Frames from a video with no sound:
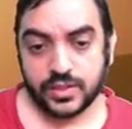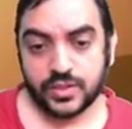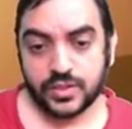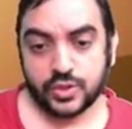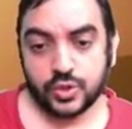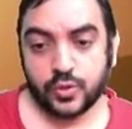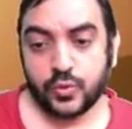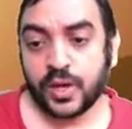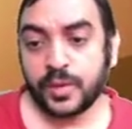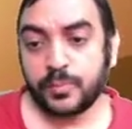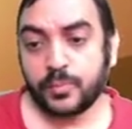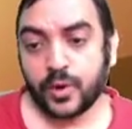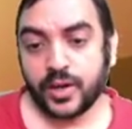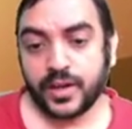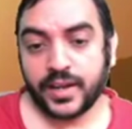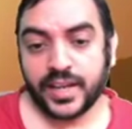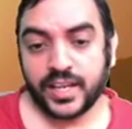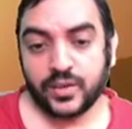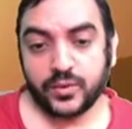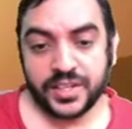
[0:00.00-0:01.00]
So
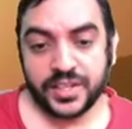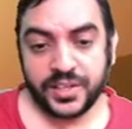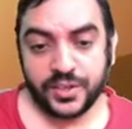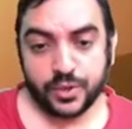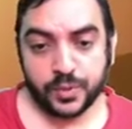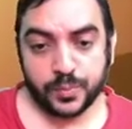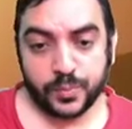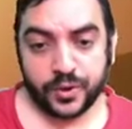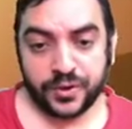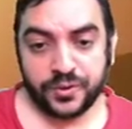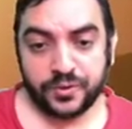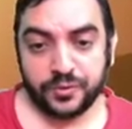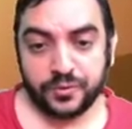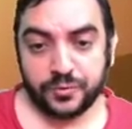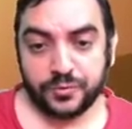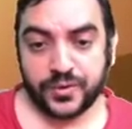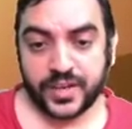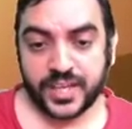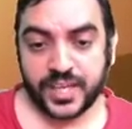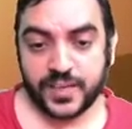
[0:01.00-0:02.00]
1.91 into
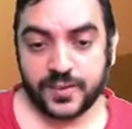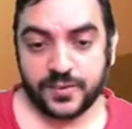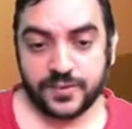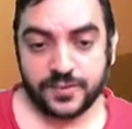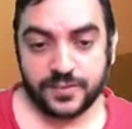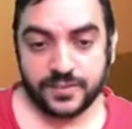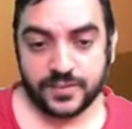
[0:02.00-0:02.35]
0.25,